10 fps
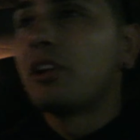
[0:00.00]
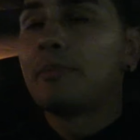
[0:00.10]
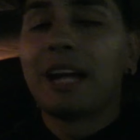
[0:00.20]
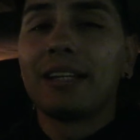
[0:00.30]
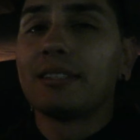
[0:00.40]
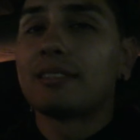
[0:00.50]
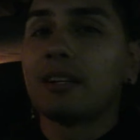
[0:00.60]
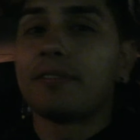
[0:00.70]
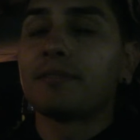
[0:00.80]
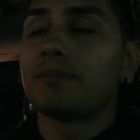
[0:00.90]
all the behind the
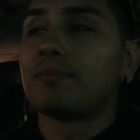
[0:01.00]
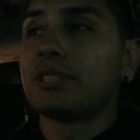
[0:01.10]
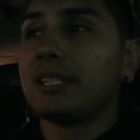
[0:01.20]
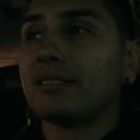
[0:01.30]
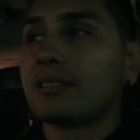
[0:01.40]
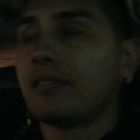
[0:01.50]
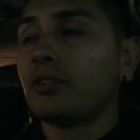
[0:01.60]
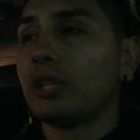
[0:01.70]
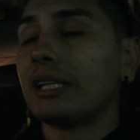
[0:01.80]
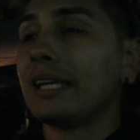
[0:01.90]
stuff, scene stuff
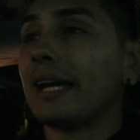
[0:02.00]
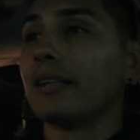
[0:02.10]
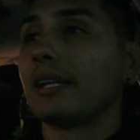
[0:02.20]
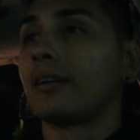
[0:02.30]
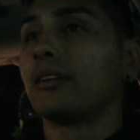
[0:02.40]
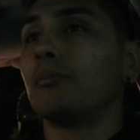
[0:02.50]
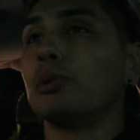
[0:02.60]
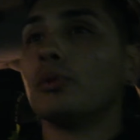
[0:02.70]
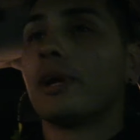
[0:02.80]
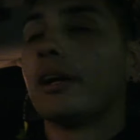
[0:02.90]
you can get like on the
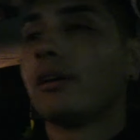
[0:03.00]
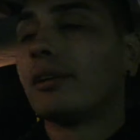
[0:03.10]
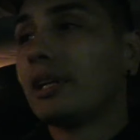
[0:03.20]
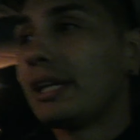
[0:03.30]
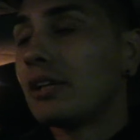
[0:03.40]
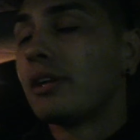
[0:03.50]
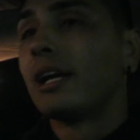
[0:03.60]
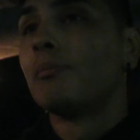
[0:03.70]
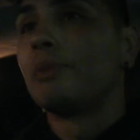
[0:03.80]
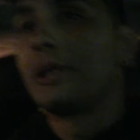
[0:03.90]
Blu-ray or on the
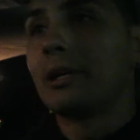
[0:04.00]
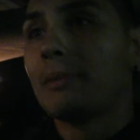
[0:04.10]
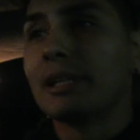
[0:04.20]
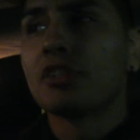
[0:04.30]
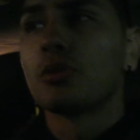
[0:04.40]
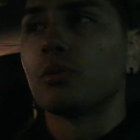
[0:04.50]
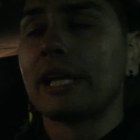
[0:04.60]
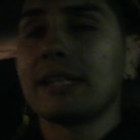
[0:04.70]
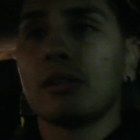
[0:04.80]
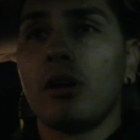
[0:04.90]
internet. But um, unless you
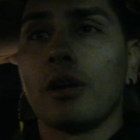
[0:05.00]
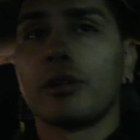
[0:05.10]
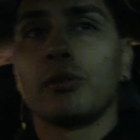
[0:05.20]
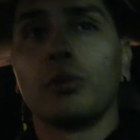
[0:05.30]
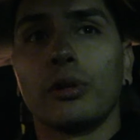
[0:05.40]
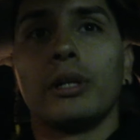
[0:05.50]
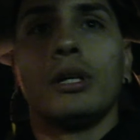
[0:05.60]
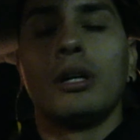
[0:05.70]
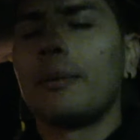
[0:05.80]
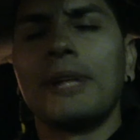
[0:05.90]
like the hardcore,
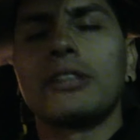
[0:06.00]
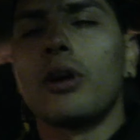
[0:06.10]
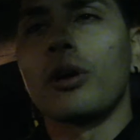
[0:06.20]
I mean, not the